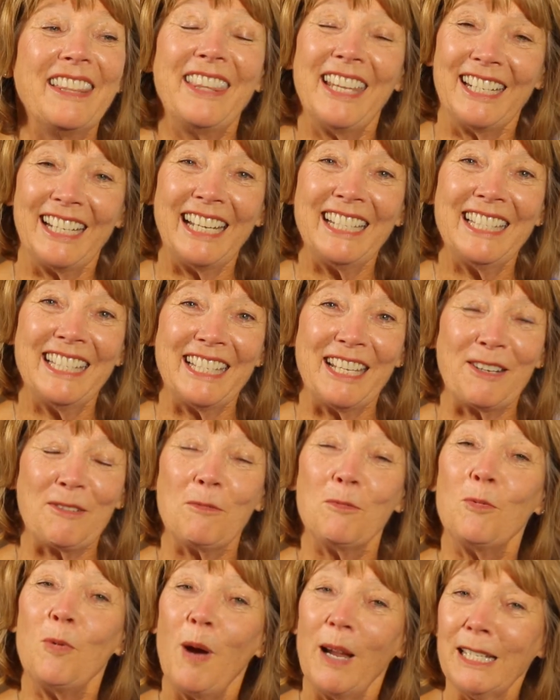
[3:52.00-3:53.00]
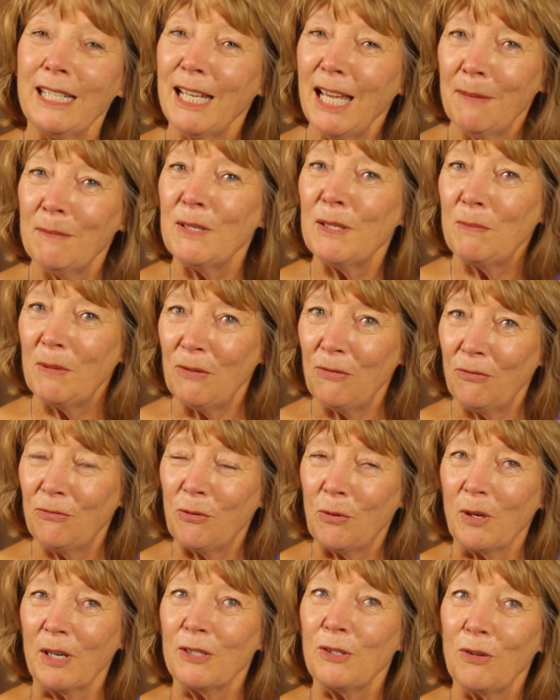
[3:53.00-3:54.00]
then I said, What comes
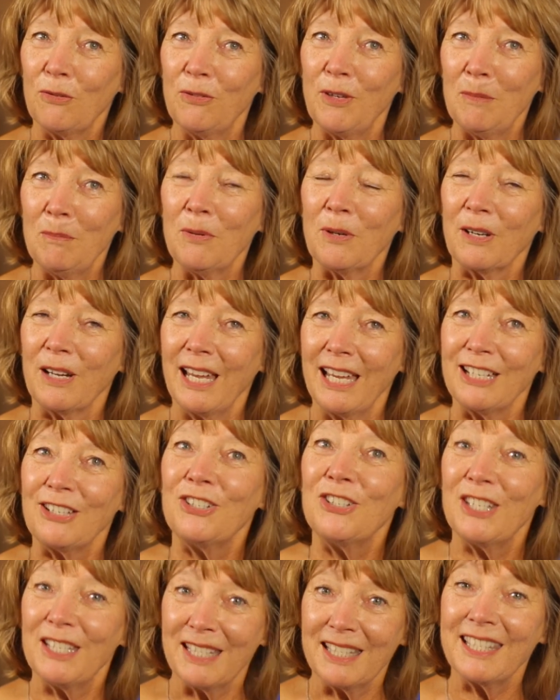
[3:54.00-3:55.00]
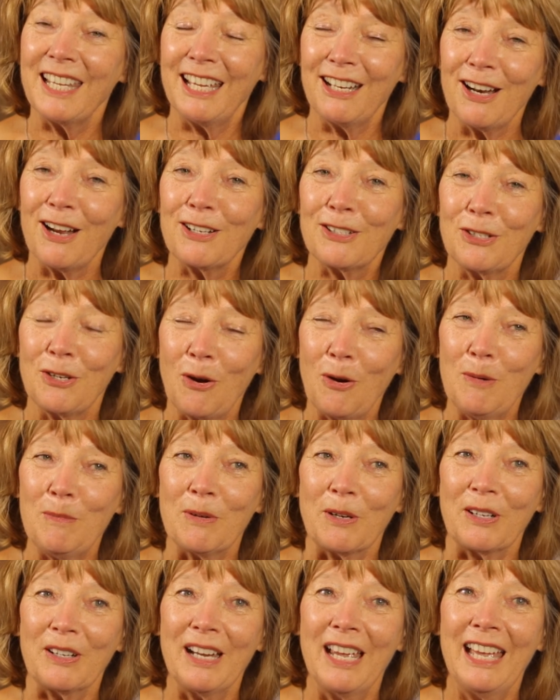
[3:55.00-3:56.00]
before November? And she said,
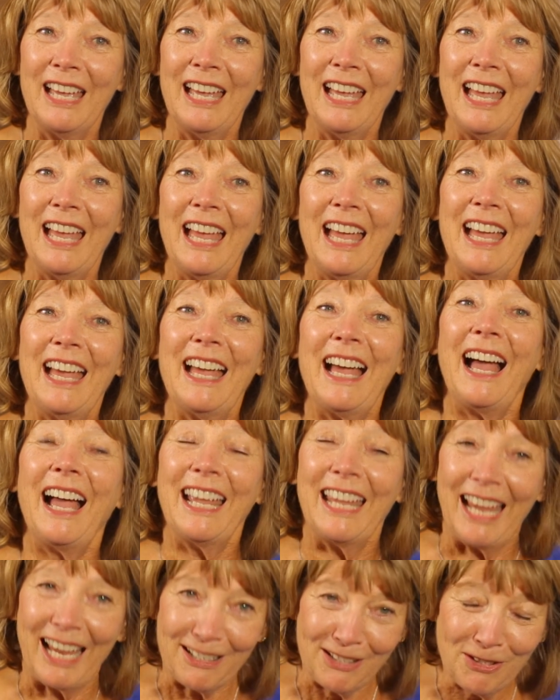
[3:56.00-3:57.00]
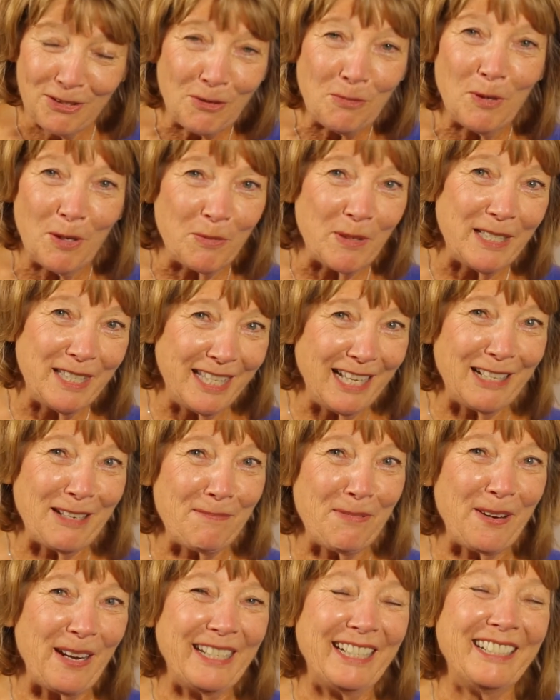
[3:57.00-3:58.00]
October. I asked her what we
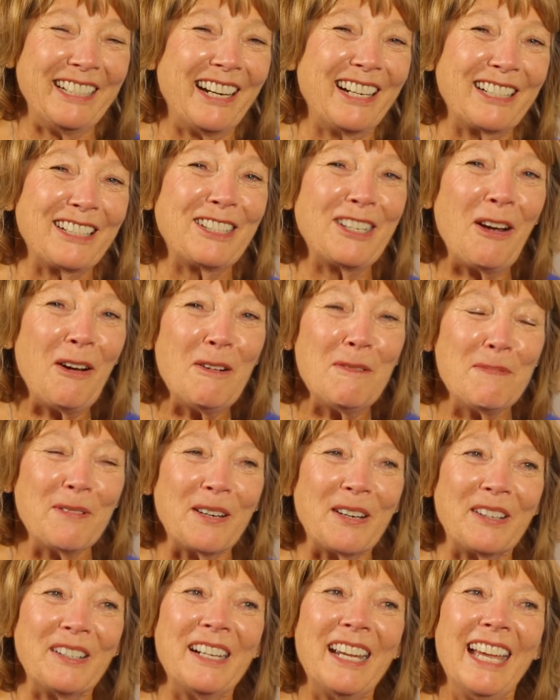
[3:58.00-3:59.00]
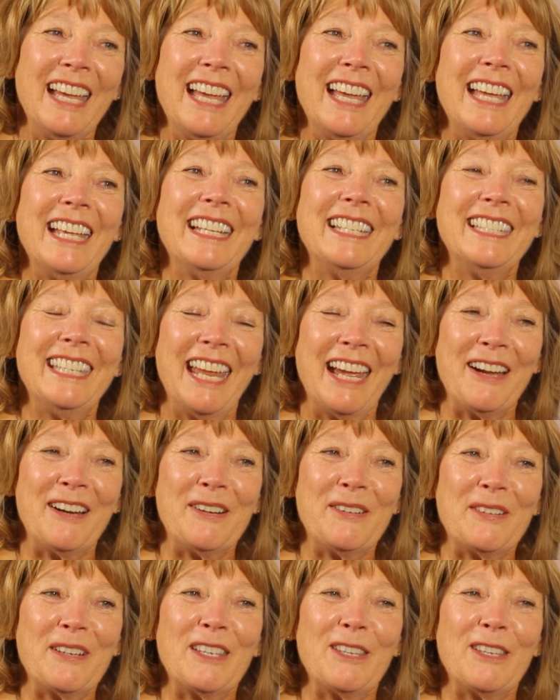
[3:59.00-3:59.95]
celebrate in October. Now,